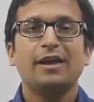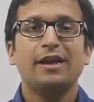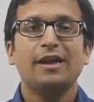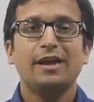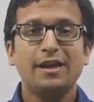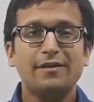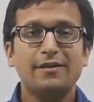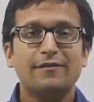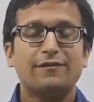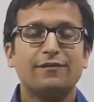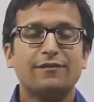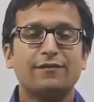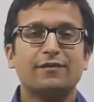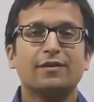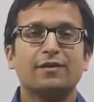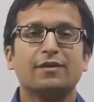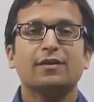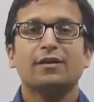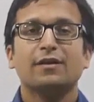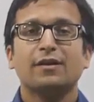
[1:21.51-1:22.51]
If
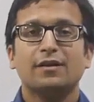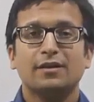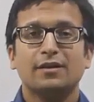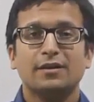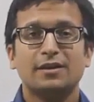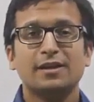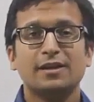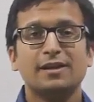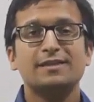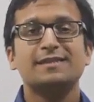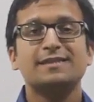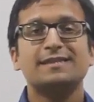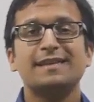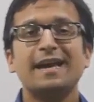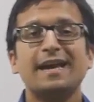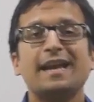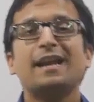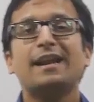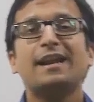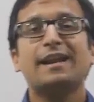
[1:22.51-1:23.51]
the
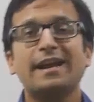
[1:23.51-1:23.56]
cell